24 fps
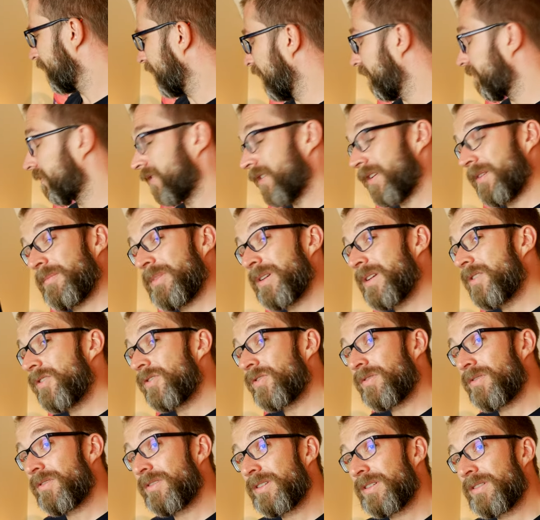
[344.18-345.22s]
NVMe
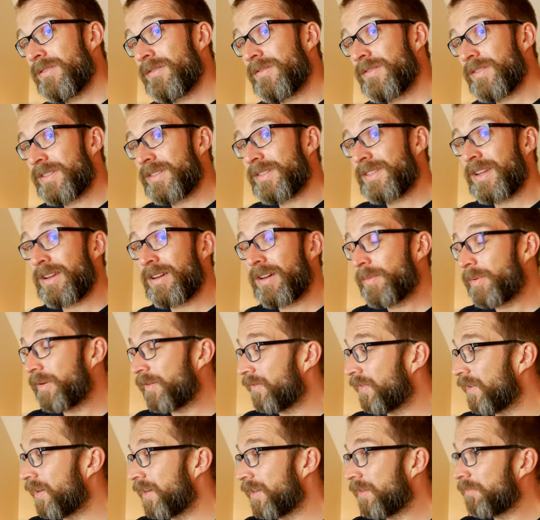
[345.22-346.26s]
drive, the setup
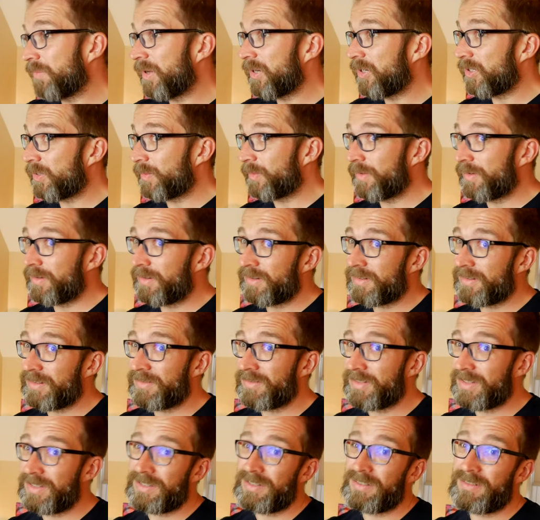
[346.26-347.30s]
of that, benchmarks
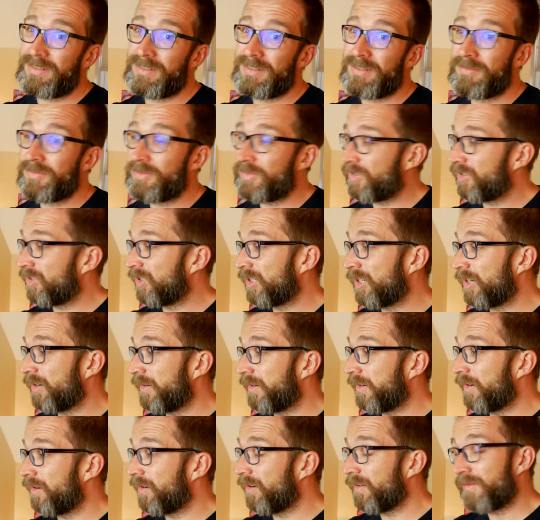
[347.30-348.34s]
of it,
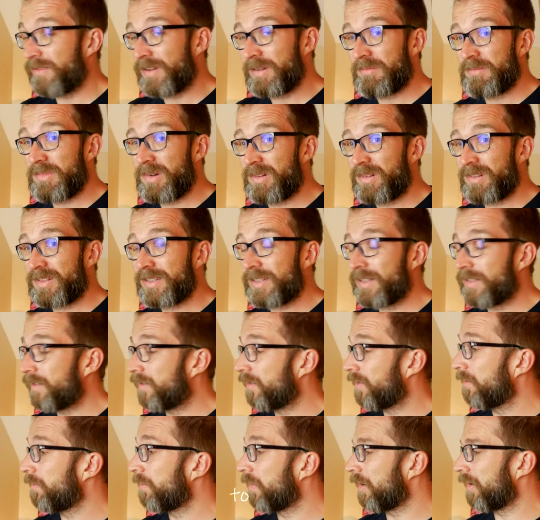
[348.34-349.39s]
showing it off, unboxing,
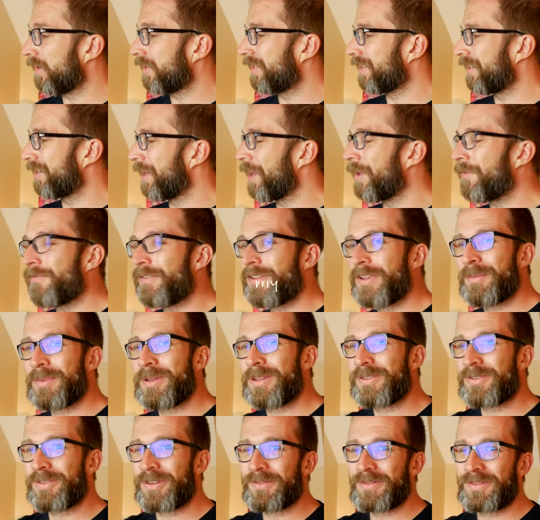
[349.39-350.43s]
because unboxing an
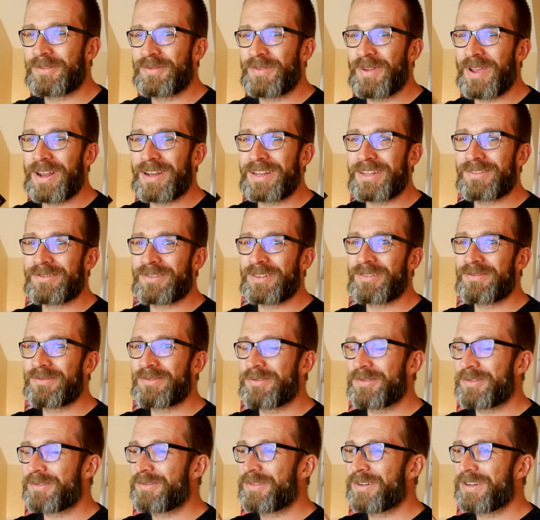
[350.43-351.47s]
NVMe drive is fairly
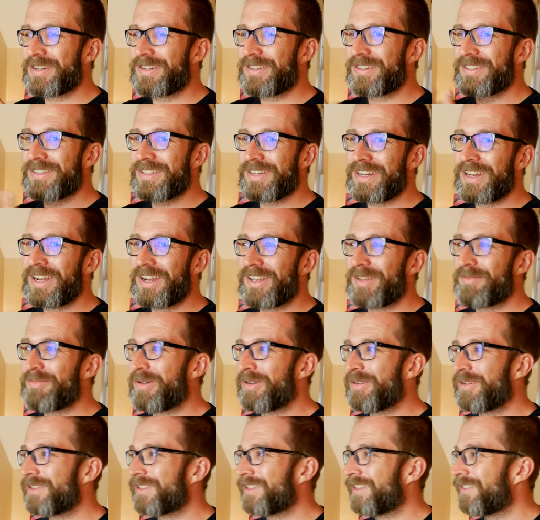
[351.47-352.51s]
straightforward, right? You just take it out of the
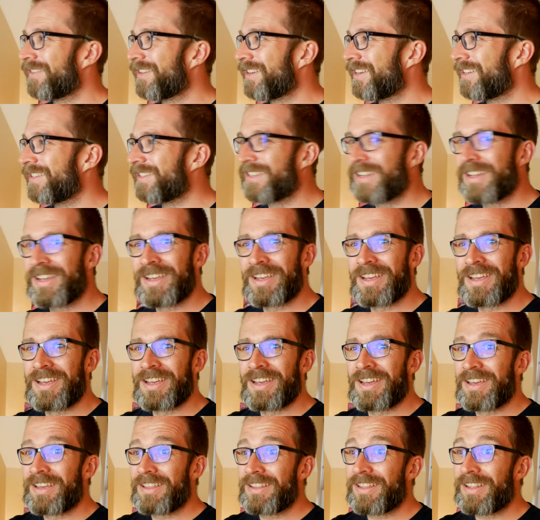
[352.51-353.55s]
box, there it is,
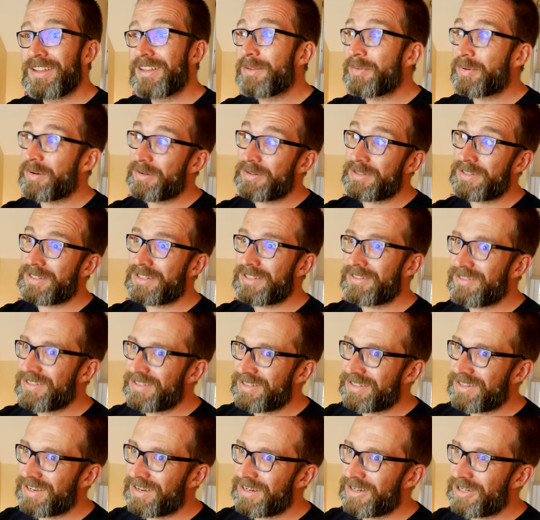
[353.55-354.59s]
and the process of
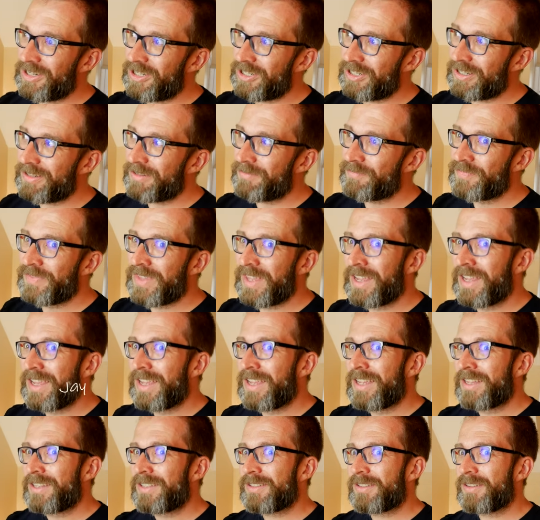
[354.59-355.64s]
installation.
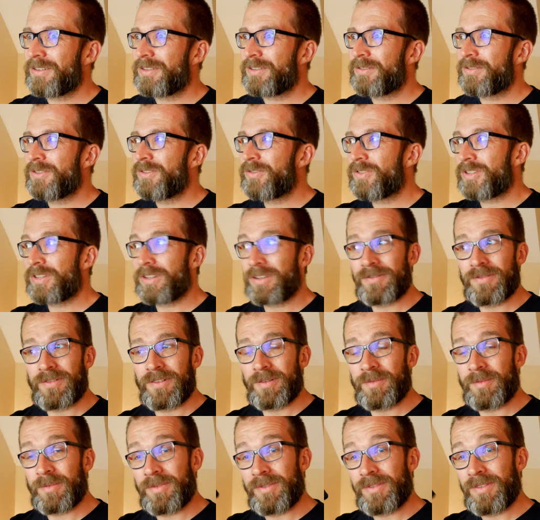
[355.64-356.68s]
So usually I
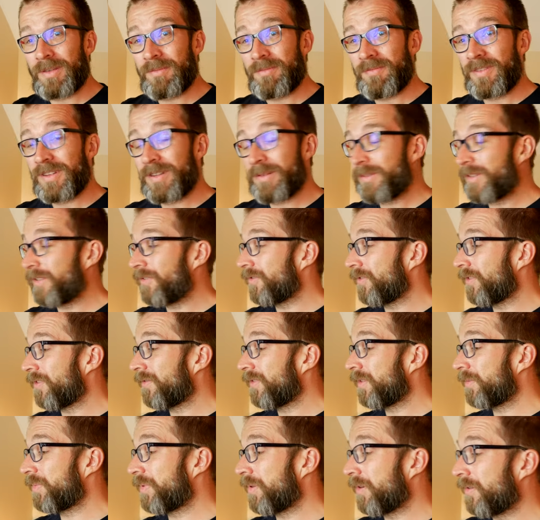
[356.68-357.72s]
find with NVMe
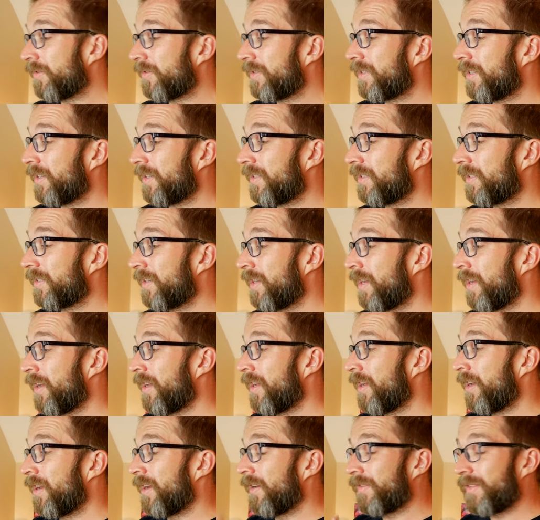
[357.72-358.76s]
drives the process
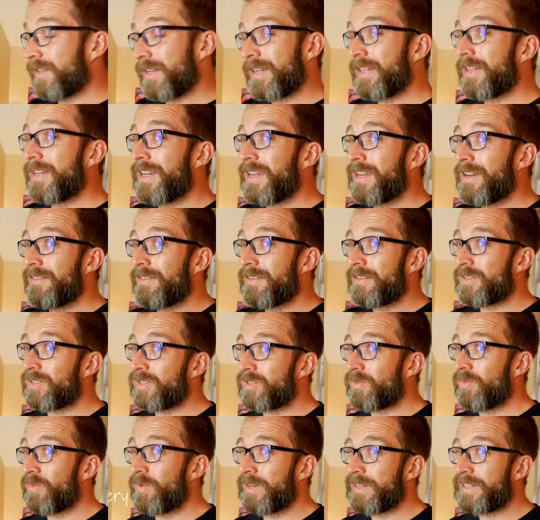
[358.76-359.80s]
of taking it out,
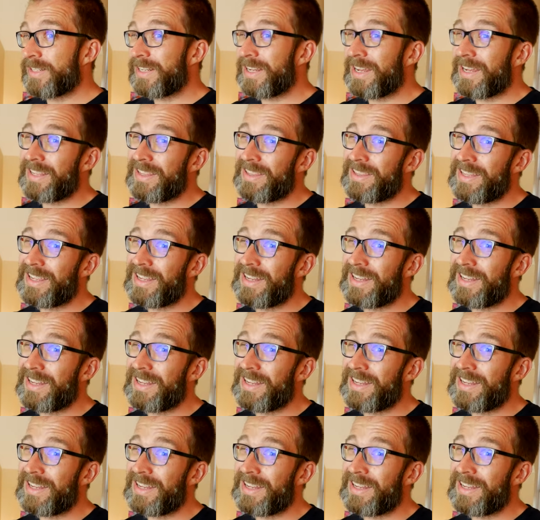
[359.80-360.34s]
installing it, and